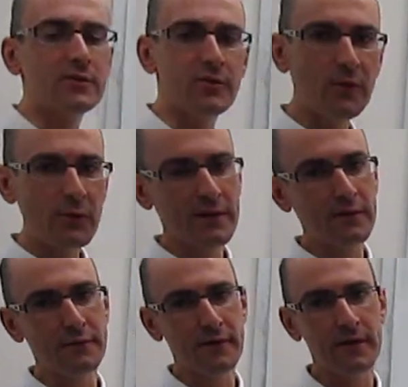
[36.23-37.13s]
So now we can
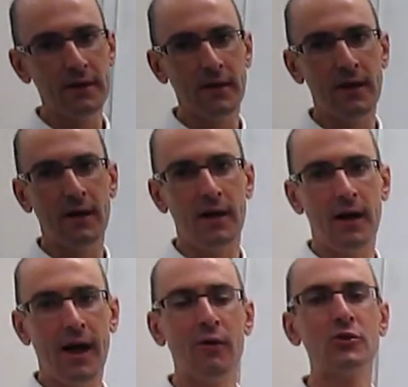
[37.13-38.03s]
define uh,
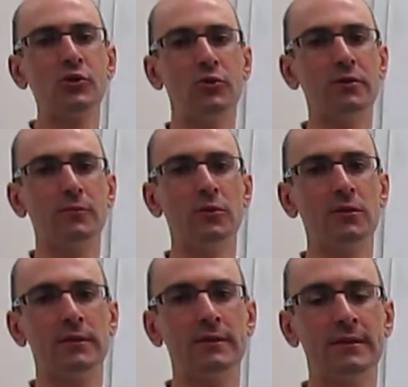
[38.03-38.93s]
how
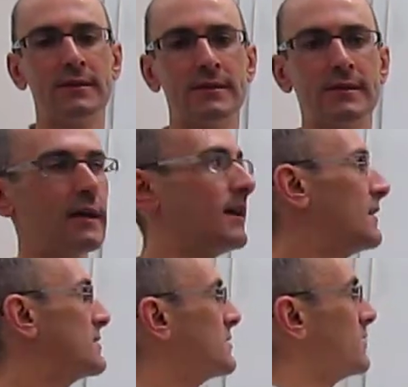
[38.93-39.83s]
soluble this uh,
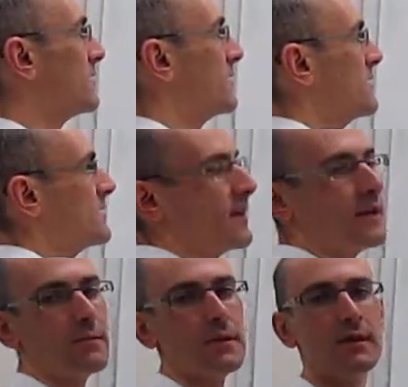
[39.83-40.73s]
solid is,
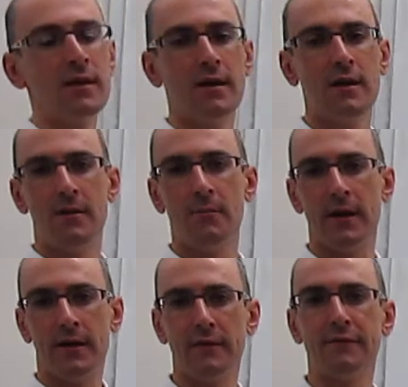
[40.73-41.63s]
AB,
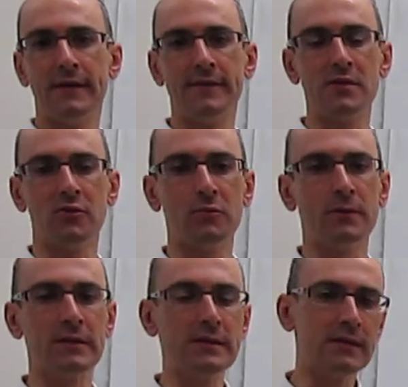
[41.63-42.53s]
by defining the
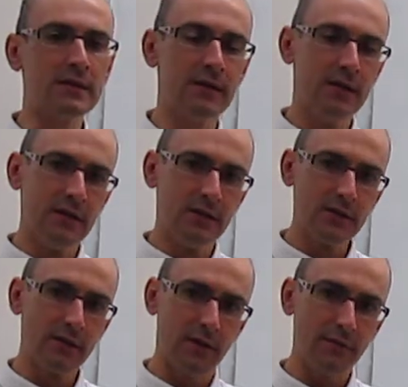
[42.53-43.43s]
solubility.
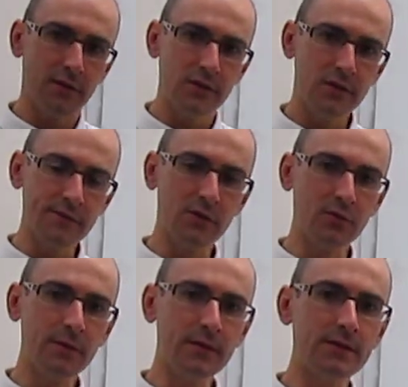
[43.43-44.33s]
So the definition of
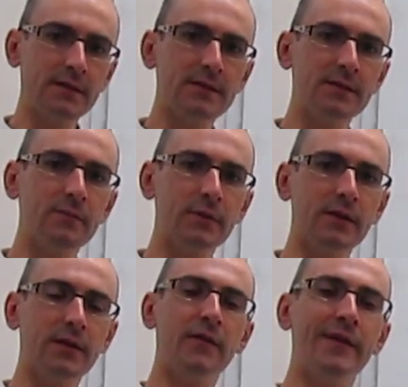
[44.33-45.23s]
solubility is
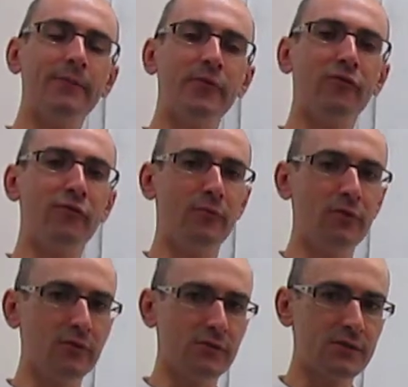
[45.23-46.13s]
simply the number of
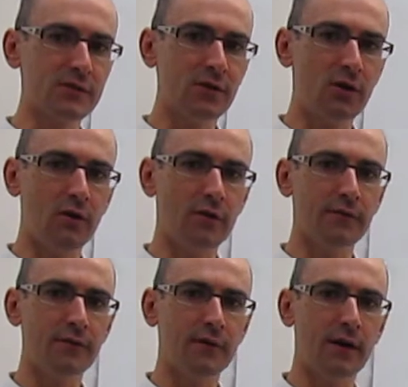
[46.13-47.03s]
moles
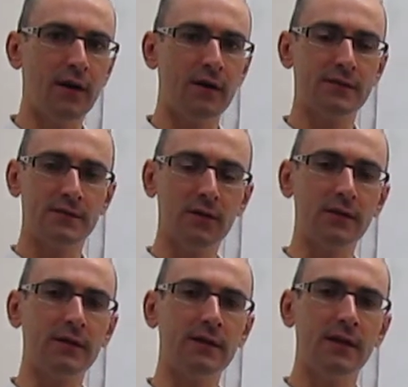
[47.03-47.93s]
of uh,
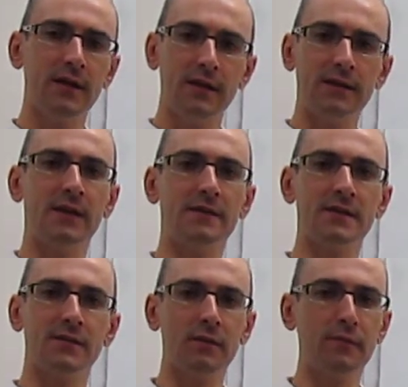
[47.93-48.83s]
solid that
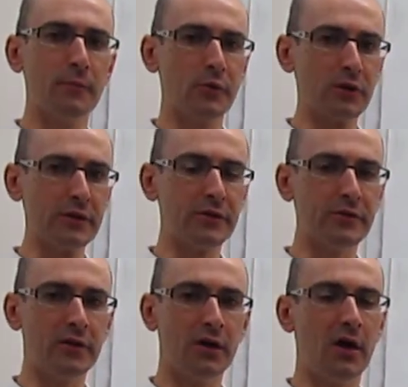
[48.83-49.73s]
dissolve per
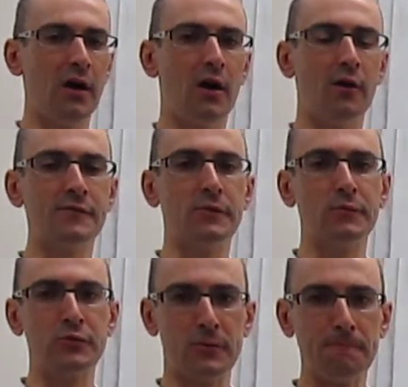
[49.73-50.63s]
liter uh, of
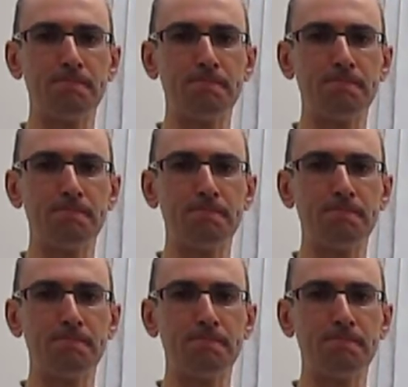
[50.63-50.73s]
solution.